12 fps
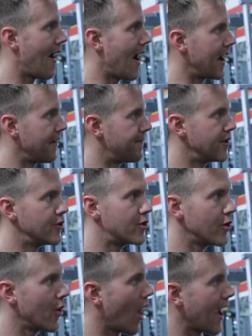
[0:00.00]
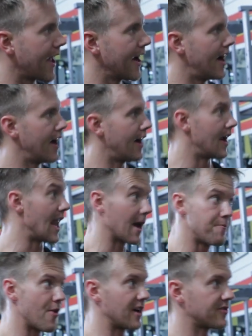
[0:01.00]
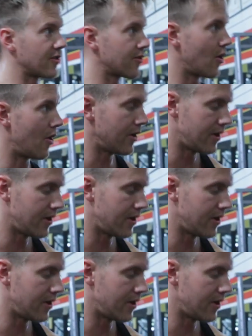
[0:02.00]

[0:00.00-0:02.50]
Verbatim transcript: Yep. And if you do like leg press or so on,